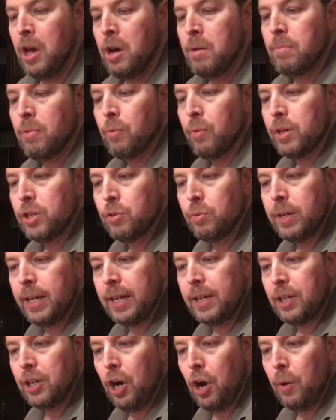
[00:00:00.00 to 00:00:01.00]
But once we
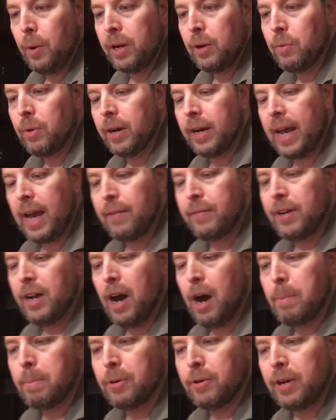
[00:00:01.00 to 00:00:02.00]
get going, we're going to have an
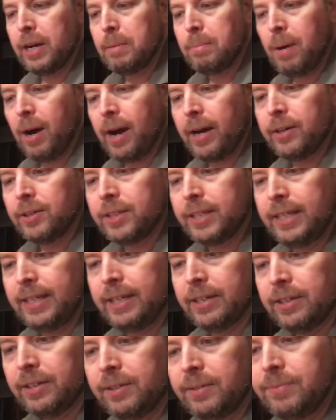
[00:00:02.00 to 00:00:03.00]
upgrade pile
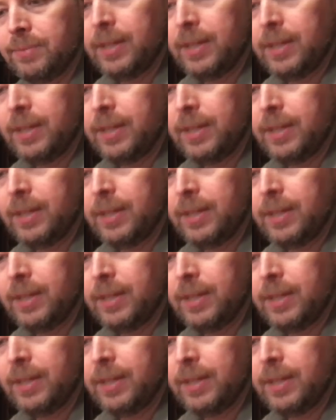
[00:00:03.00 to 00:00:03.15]
here.